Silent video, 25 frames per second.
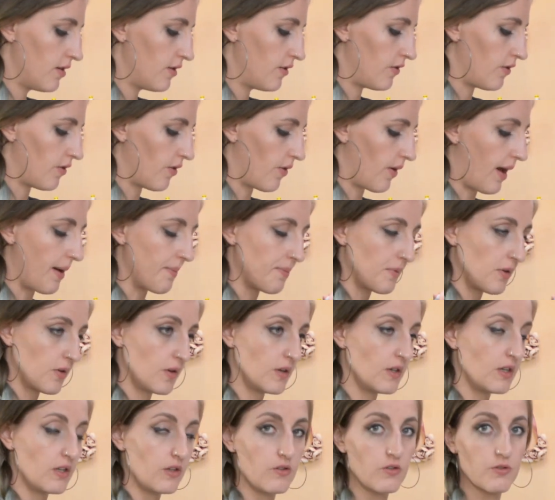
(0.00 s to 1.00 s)
So I'm
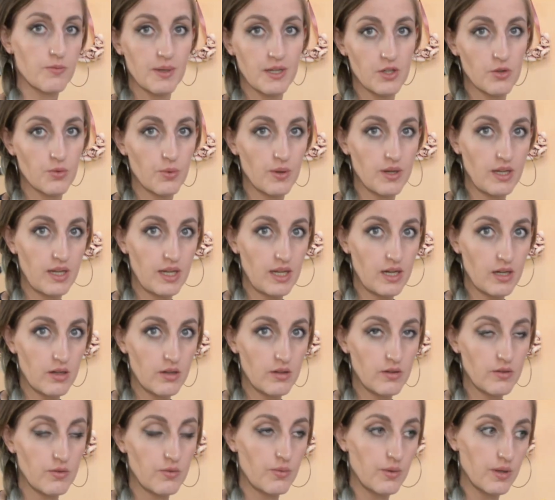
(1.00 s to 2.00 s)
going to use my twin
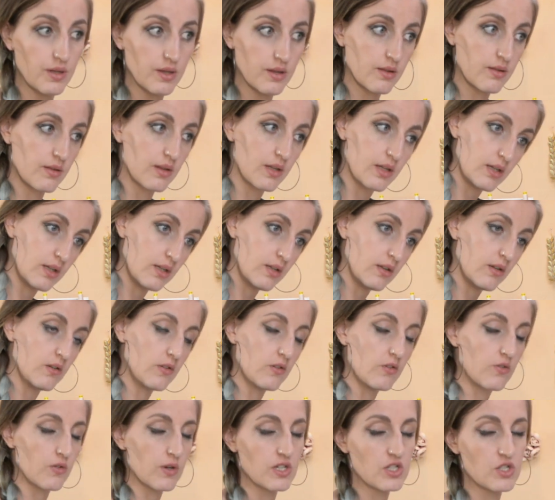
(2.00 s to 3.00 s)
needle with the
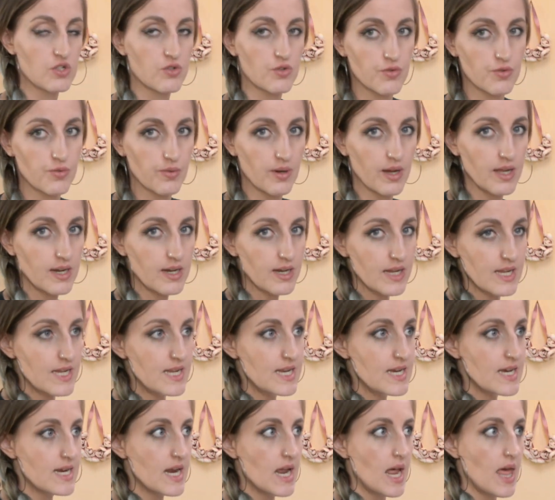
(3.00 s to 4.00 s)
stretch thread
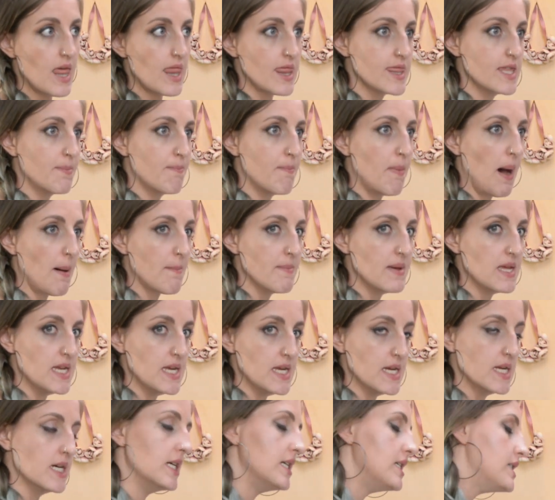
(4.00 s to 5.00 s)
in the
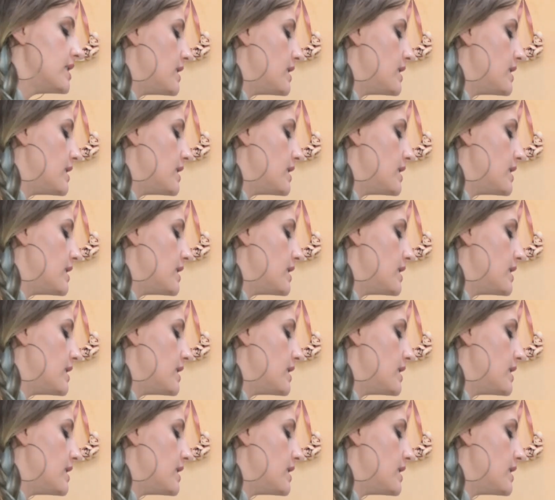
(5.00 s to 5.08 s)
bobbin.